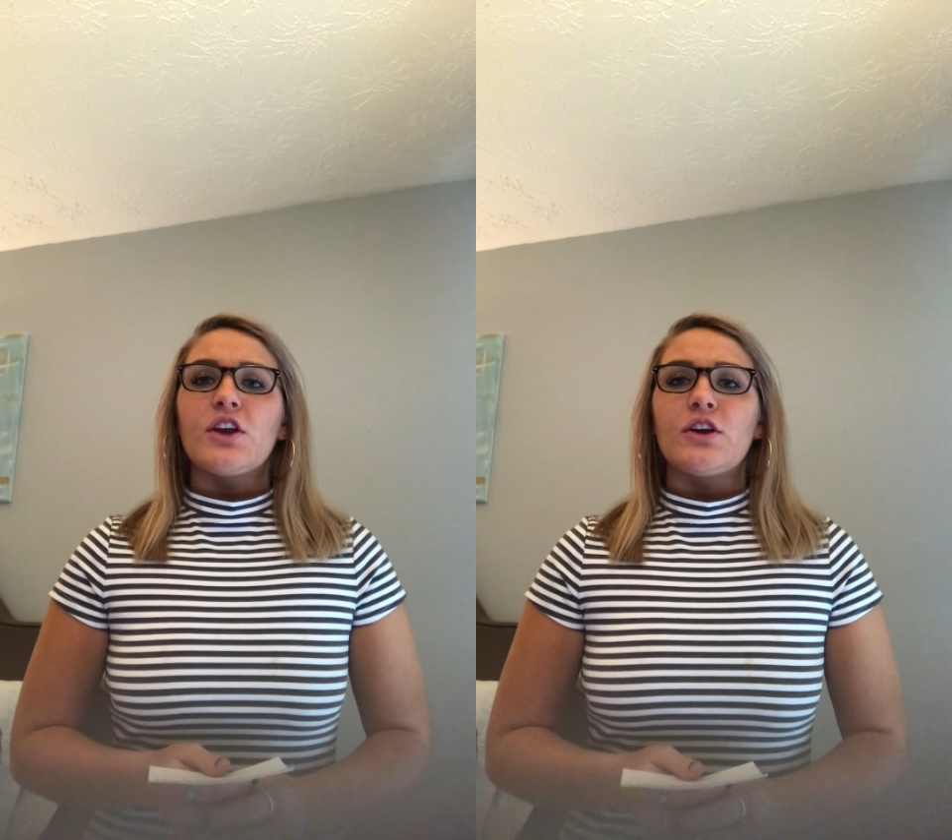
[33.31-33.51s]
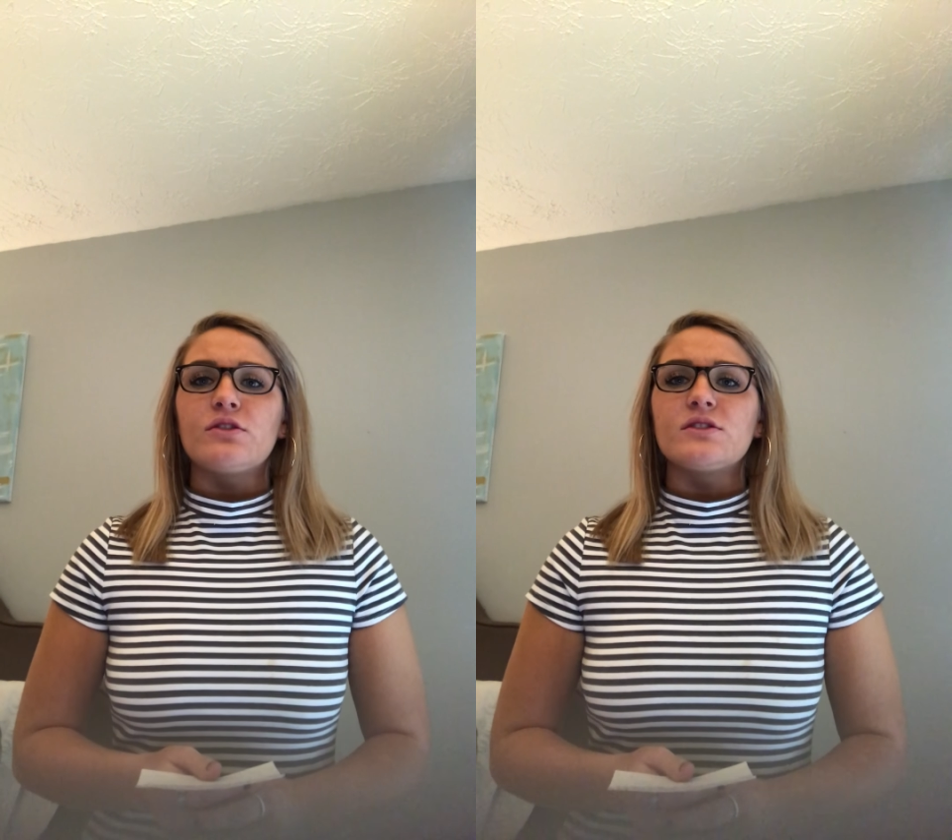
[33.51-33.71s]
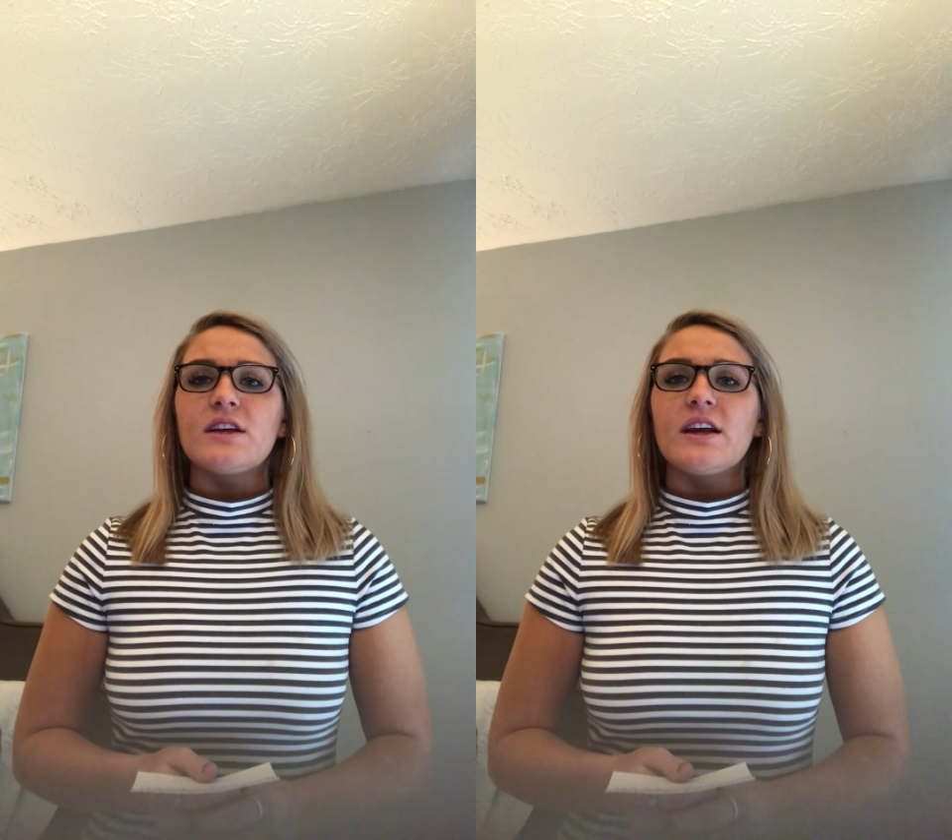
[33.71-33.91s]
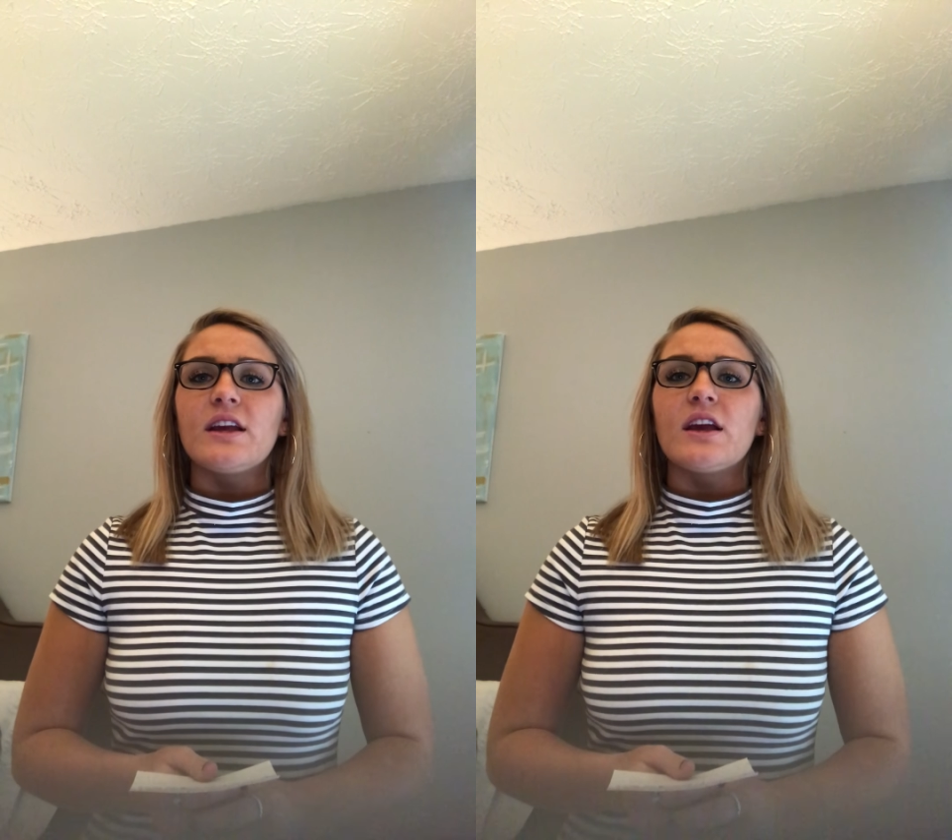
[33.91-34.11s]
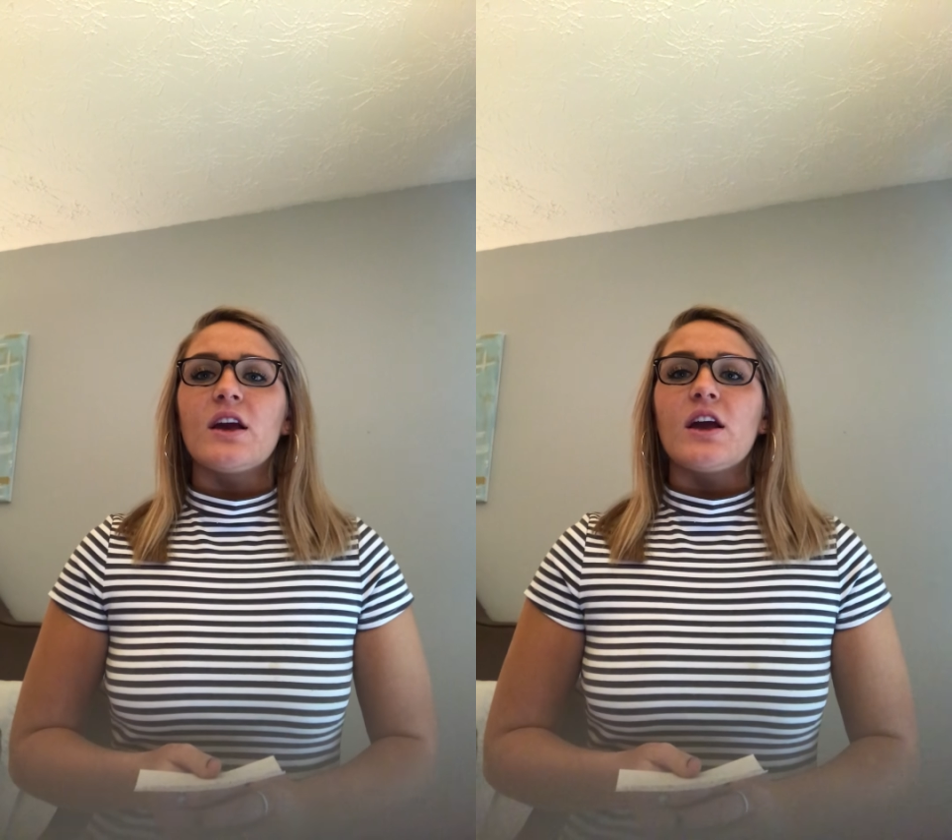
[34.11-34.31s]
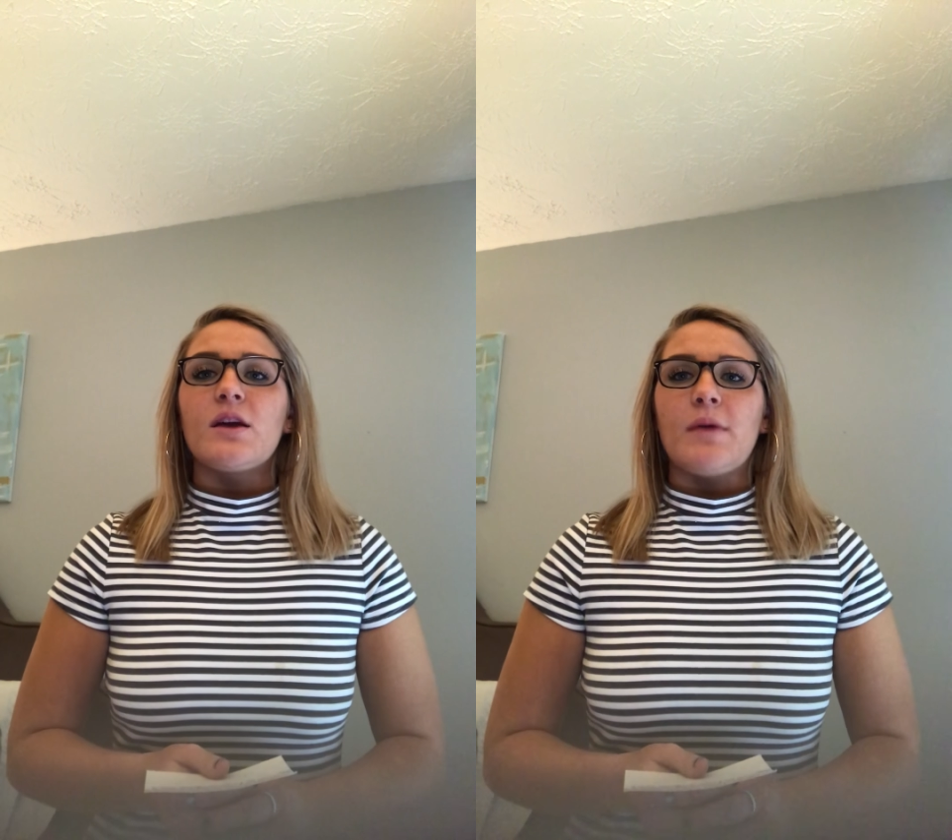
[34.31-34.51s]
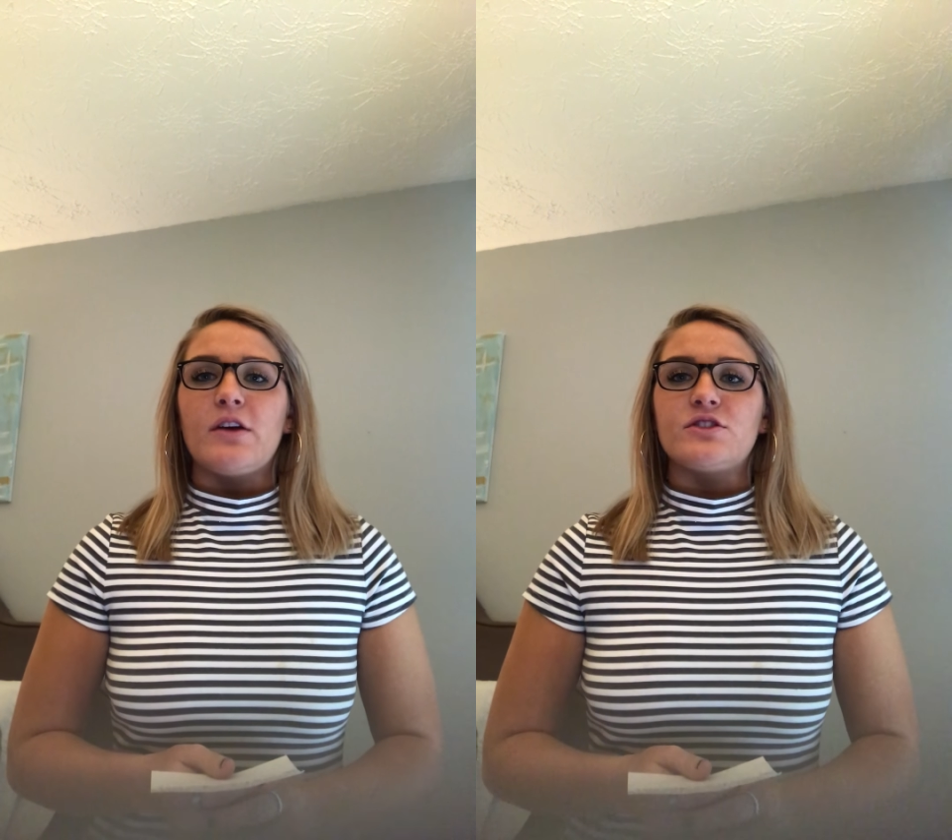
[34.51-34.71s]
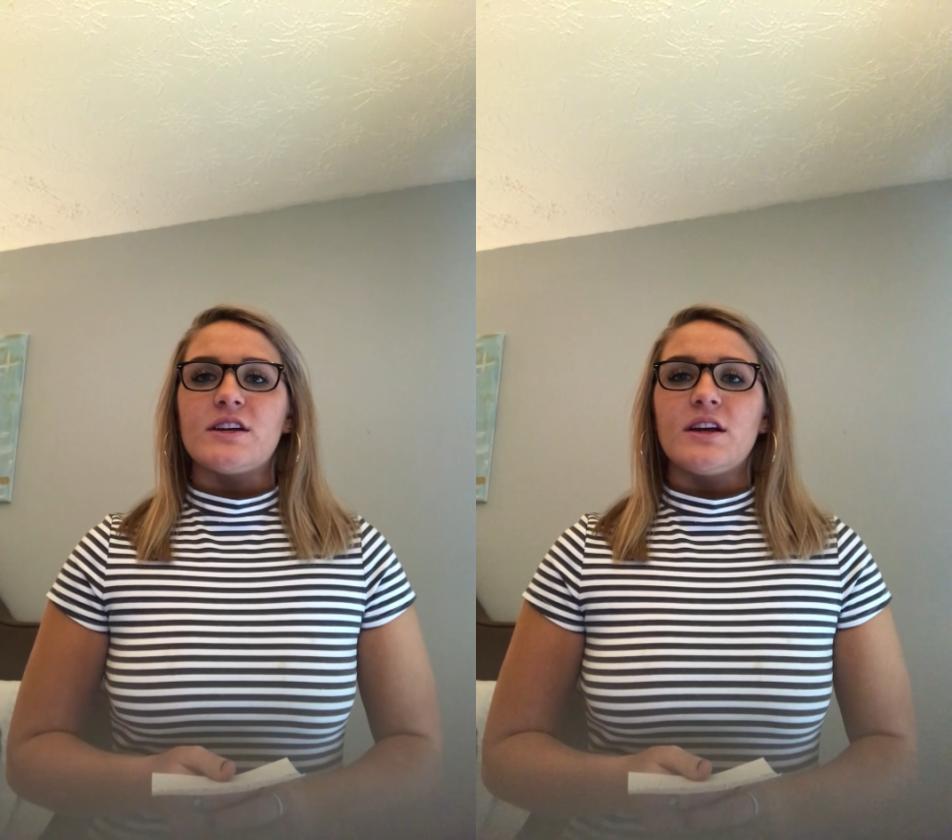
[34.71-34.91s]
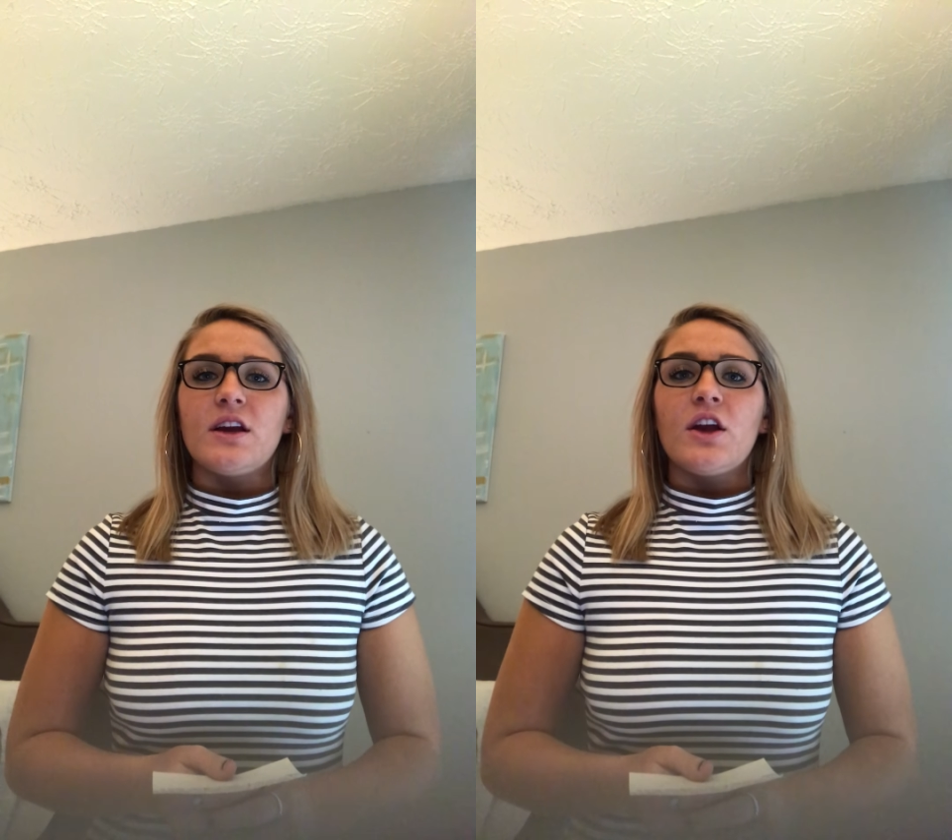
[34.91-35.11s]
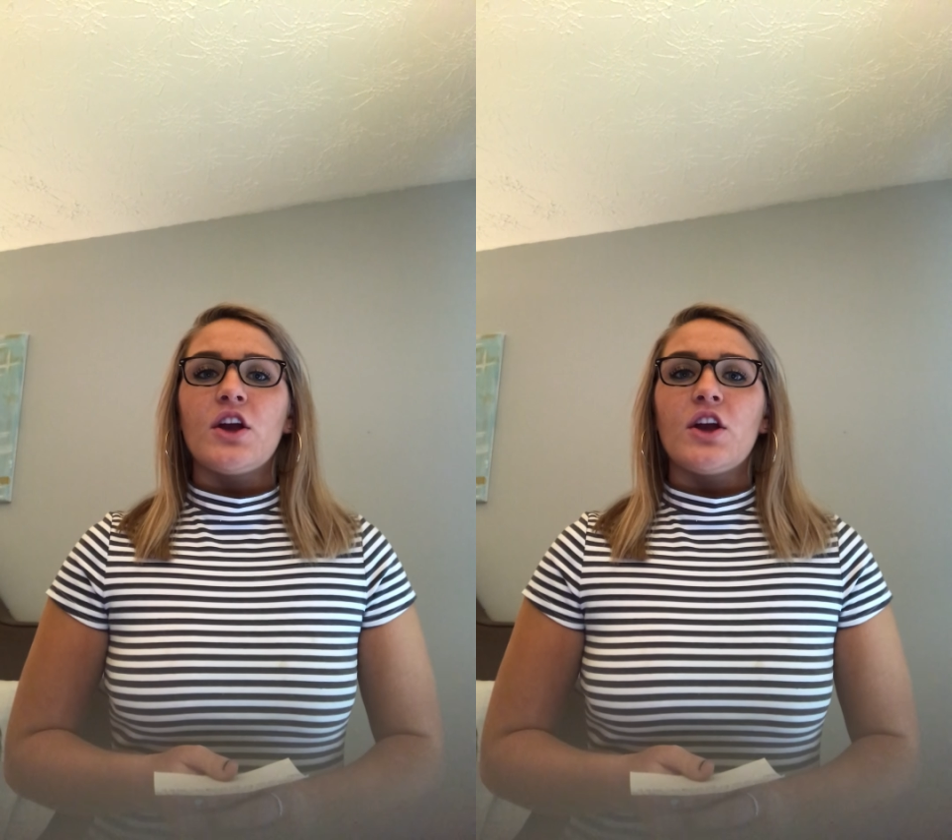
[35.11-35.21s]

Using emoji,